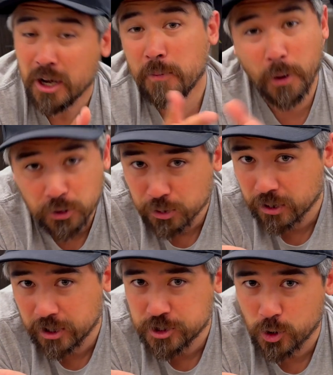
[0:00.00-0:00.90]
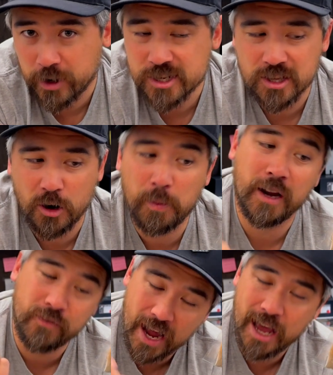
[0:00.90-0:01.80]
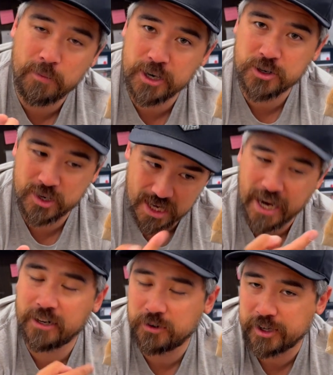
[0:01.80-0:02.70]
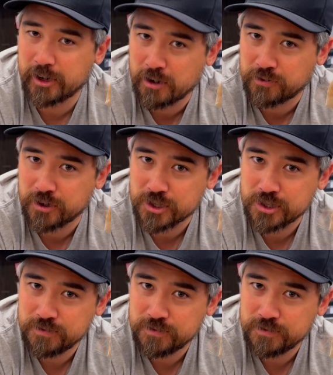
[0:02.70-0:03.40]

Both are a good choice though, but if I had my choice, I'd go deer hair first.